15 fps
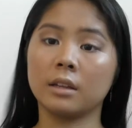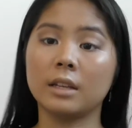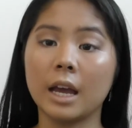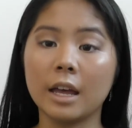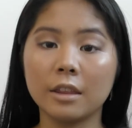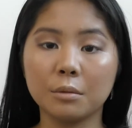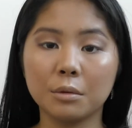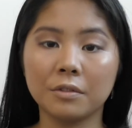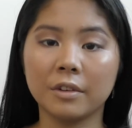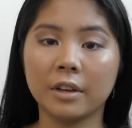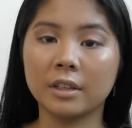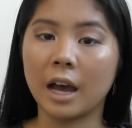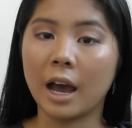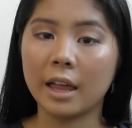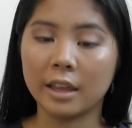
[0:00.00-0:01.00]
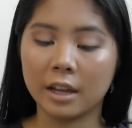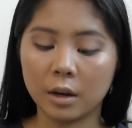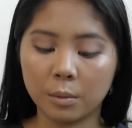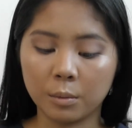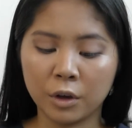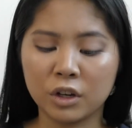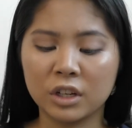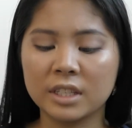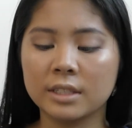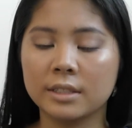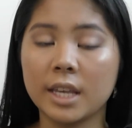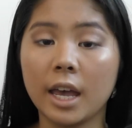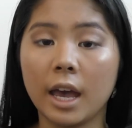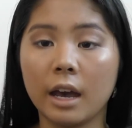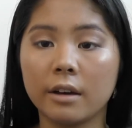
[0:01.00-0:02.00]
Now that we've done highlighter, we're going to
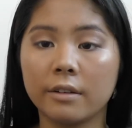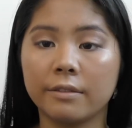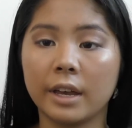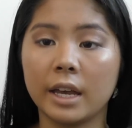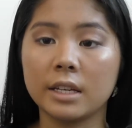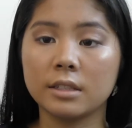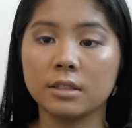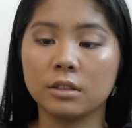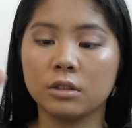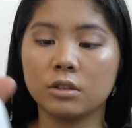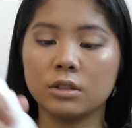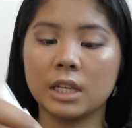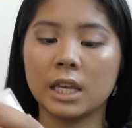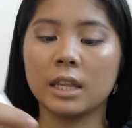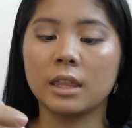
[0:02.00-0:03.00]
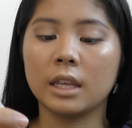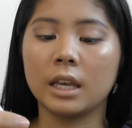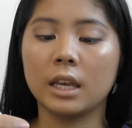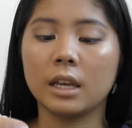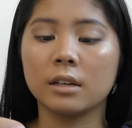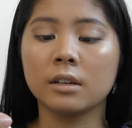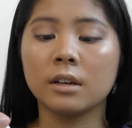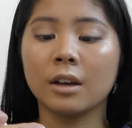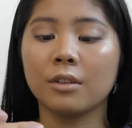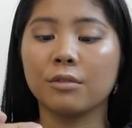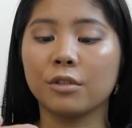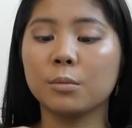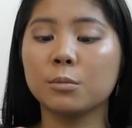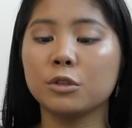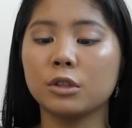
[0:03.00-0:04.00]
set our face using the
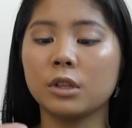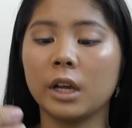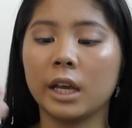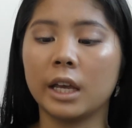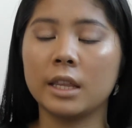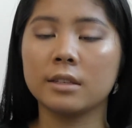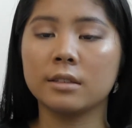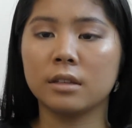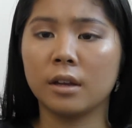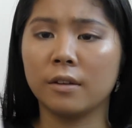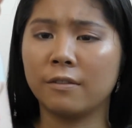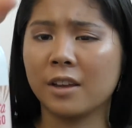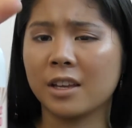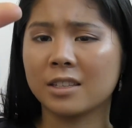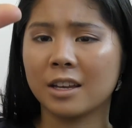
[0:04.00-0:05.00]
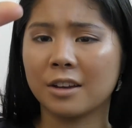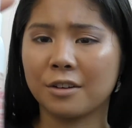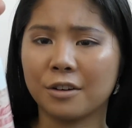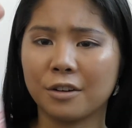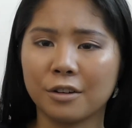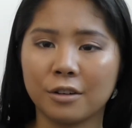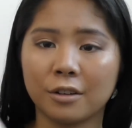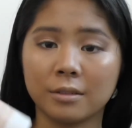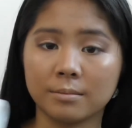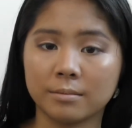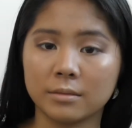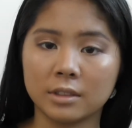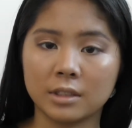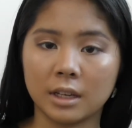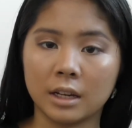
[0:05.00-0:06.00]
Rimmel Insta Fix and Go
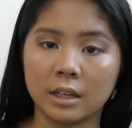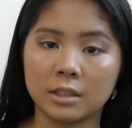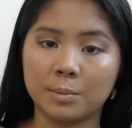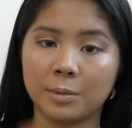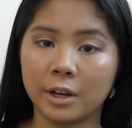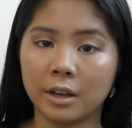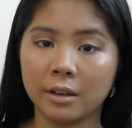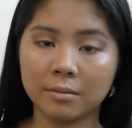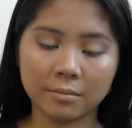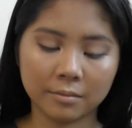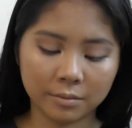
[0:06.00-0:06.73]
setting spray.